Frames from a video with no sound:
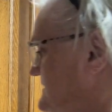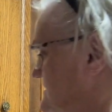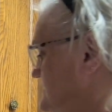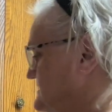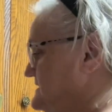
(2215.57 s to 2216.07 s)

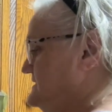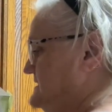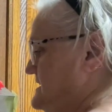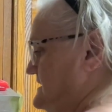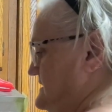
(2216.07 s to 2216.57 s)
All right.
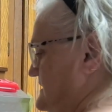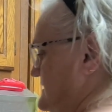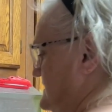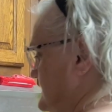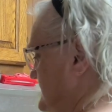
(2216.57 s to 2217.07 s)

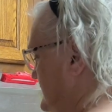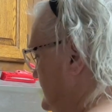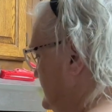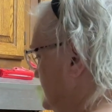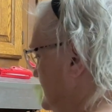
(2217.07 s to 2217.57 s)

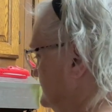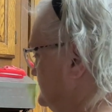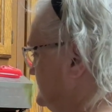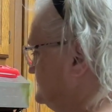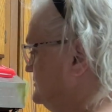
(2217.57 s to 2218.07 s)
Now I'm
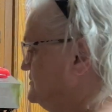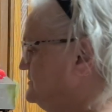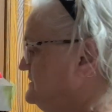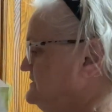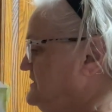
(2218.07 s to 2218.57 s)
going to turn
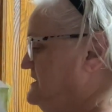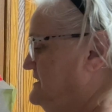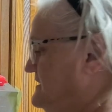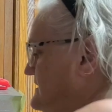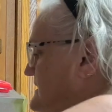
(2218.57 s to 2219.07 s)
it,
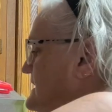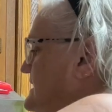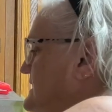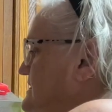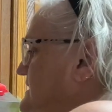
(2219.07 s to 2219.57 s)

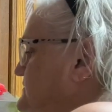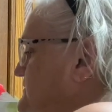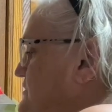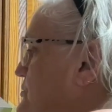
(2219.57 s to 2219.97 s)
lift it